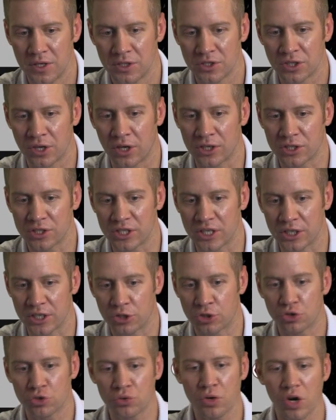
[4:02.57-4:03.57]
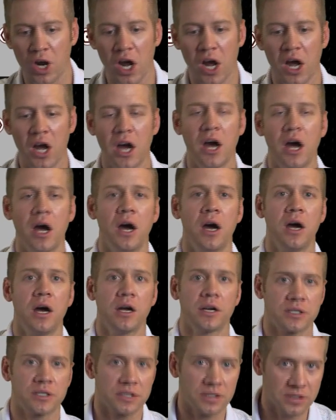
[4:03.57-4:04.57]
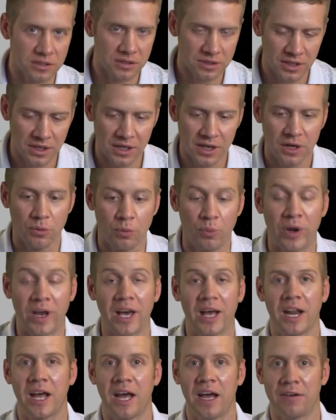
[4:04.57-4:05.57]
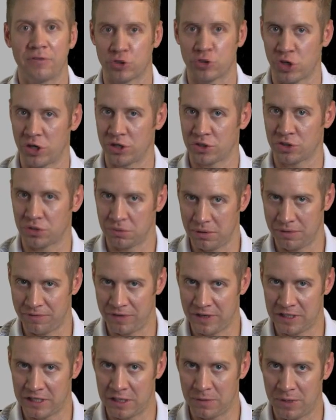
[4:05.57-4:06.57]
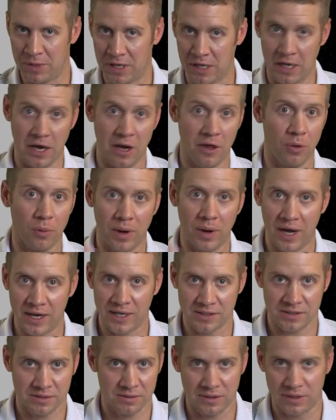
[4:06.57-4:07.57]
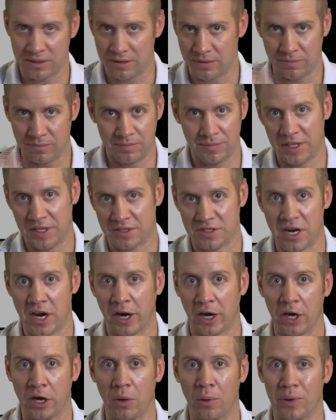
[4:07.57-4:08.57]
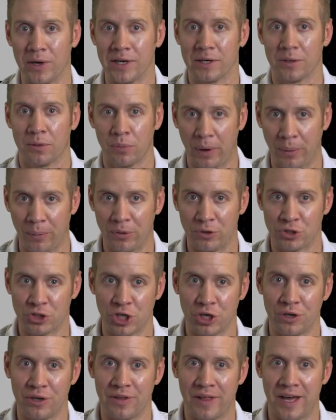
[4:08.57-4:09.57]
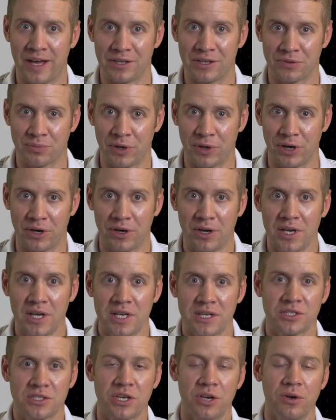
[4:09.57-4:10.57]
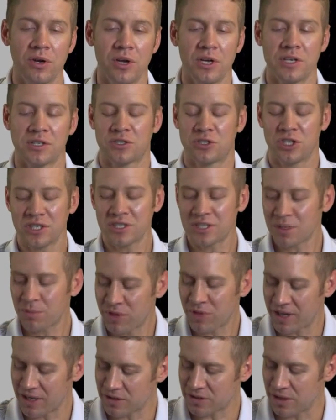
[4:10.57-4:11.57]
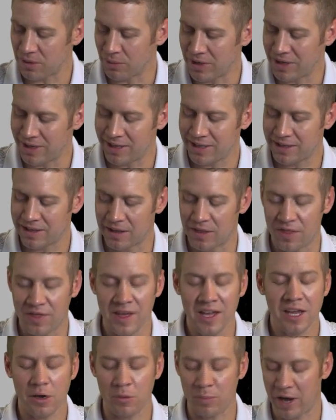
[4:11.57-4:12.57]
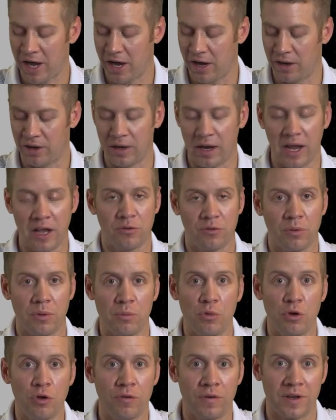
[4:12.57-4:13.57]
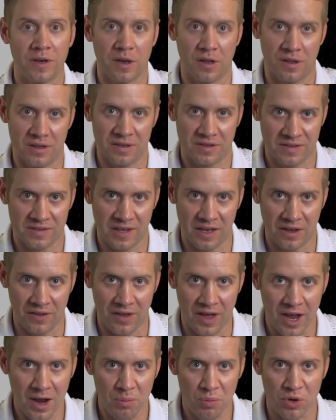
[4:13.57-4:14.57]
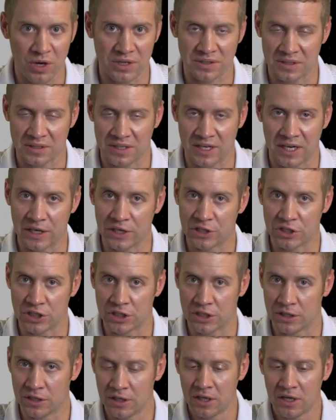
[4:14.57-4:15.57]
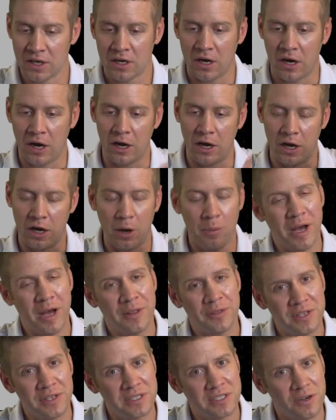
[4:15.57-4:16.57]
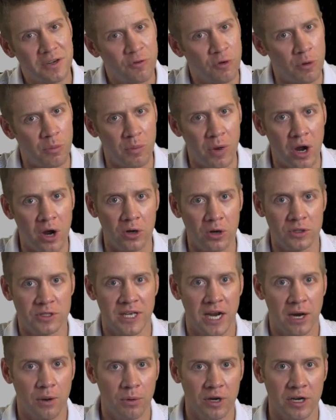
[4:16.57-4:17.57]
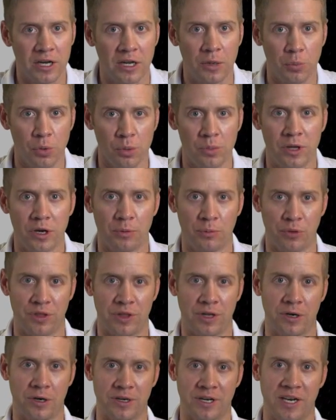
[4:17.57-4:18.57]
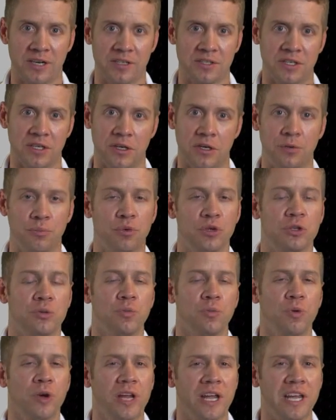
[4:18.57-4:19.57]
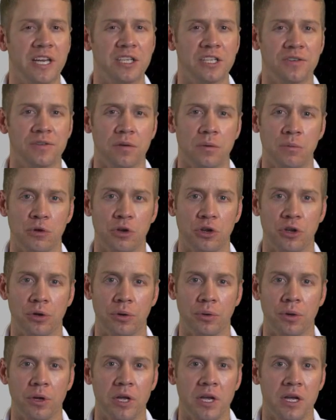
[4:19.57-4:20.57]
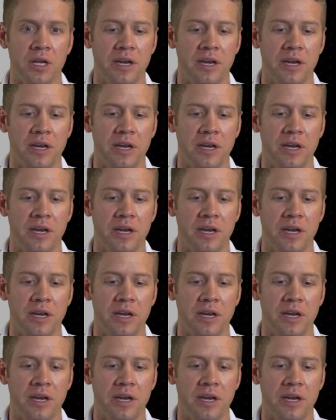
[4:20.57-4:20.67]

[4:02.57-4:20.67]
So I'll say trunks. We got to have trunks to run VTP, otherwise it's not going to work. We will show you that as well. So it's just some things that we need to think about as we move into this CLI presentation about these different modes, how we're going to implement them within our data center, and what each of them do.